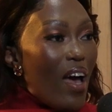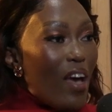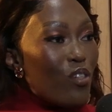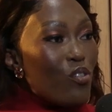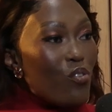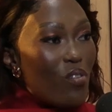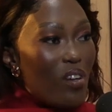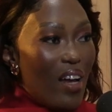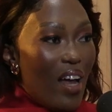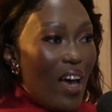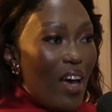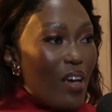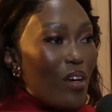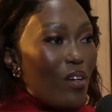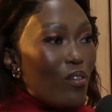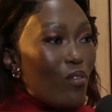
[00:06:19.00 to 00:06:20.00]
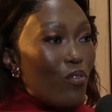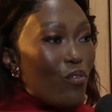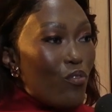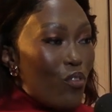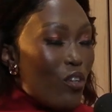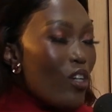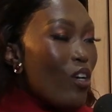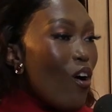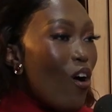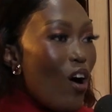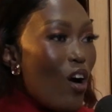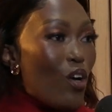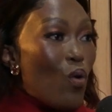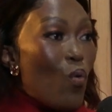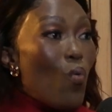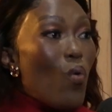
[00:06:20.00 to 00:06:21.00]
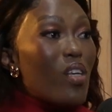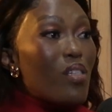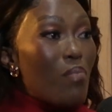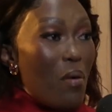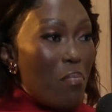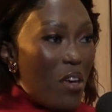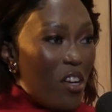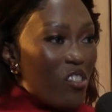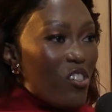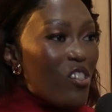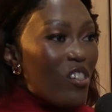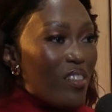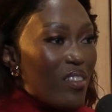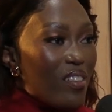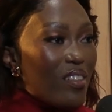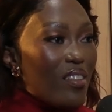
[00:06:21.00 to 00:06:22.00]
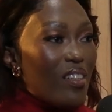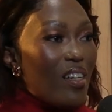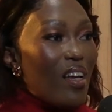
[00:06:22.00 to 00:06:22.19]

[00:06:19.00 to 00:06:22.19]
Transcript: I had to rely fully on was my pension.